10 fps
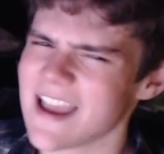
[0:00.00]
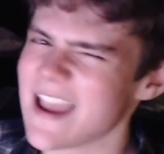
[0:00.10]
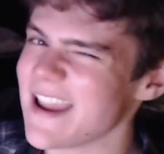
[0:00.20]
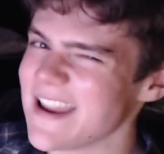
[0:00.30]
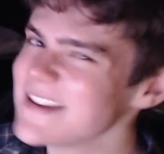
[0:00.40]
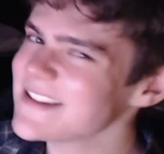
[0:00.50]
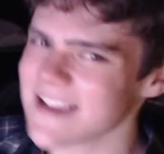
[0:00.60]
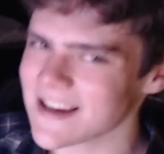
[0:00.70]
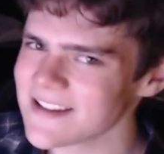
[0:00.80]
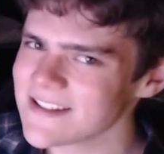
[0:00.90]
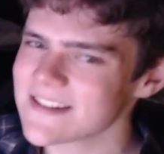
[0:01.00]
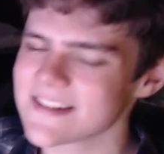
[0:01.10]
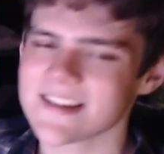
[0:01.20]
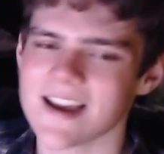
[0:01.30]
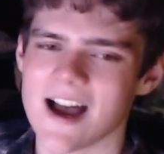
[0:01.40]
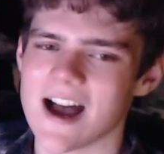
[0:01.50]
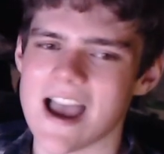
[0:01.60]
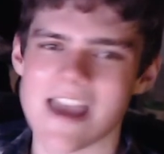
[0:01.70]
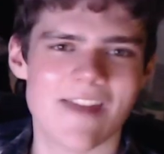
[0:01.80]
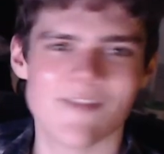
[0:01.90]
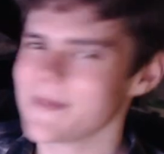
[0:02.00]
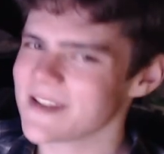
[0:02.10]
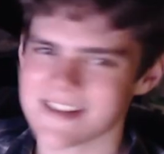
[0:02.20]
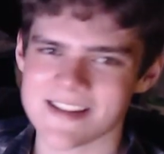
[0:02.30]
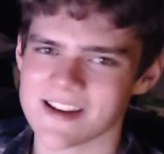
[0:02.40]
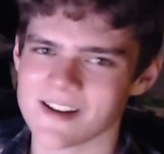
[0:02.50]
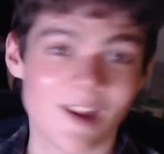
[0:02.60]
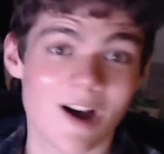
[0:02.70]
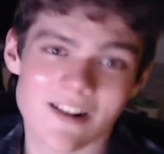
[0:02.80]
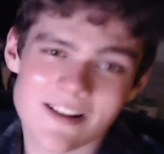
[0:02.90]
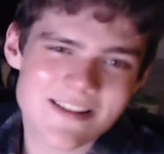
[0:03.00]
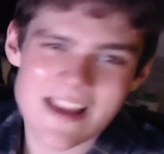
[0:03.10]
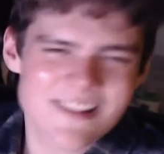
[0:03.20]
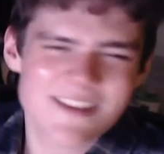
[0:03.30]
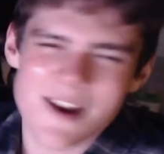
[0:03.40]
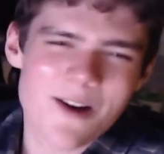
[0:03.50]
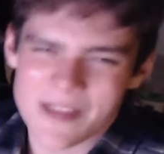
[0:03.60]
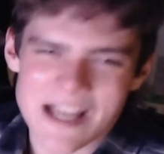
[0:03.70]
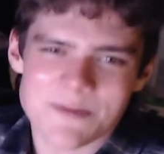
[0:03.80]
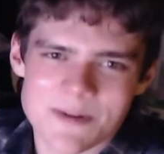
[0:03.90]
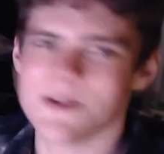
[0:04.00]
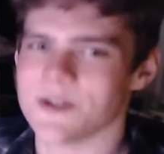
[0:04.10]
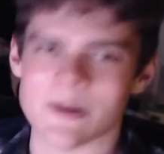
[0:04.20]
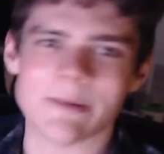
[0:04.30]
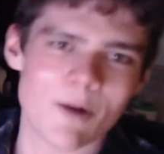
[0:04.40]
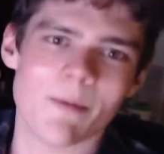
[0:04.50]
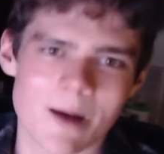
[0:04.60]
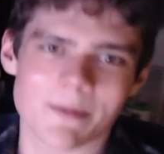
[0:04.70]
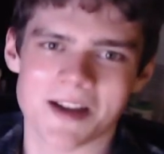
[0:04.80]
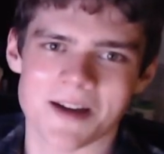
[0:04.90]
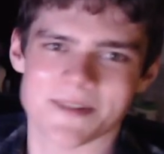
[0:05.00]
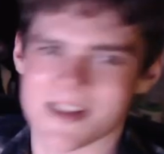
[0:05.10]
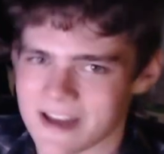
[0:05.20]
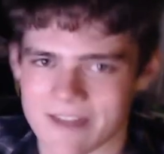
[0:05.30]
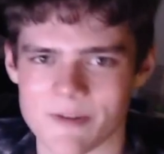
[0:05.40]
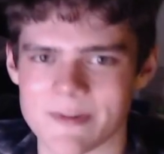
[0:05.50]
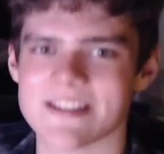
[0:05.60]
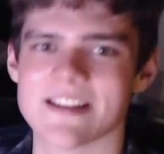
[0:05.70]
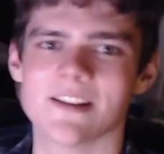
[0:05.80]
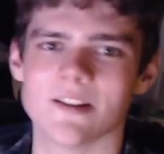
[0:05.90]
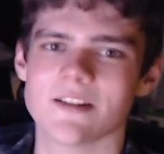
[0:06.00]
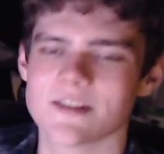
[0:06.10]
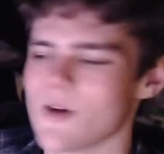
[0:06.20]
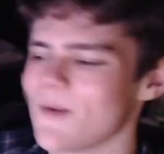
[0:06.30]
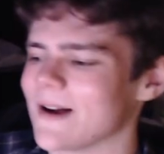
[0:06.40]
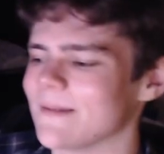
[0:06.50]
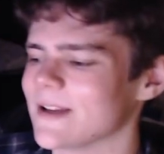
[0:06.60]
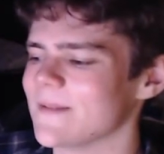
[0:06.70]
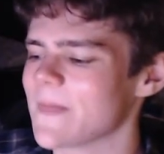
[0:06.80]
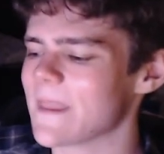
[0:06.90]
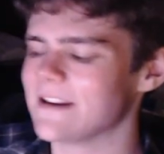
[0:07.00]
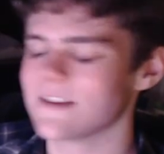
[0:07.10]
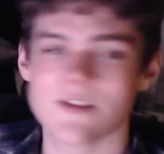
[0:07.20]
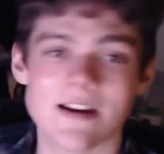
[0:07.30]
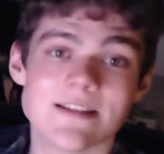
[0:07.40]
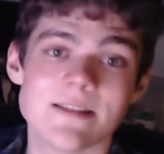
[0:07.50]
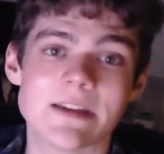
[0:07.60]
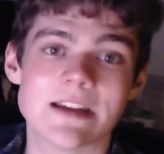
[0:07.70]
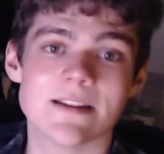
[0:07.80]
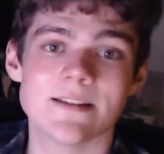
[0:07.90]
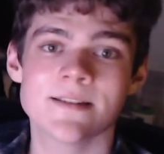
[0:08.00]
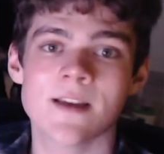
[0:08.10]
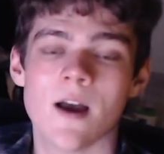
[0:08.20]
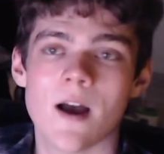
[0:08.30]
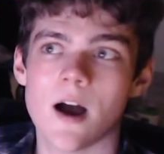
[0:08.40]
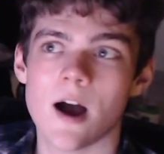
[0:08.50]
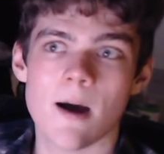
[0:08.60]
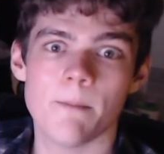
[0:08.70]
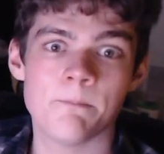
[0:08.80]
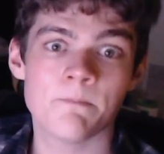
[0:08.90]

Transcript: eight seconds uh, and everybody's singing along because that's, you know, that's what you do when Mo Bamba comes on. Everybody's singing along to Mo Bamba. And it's crazy because um,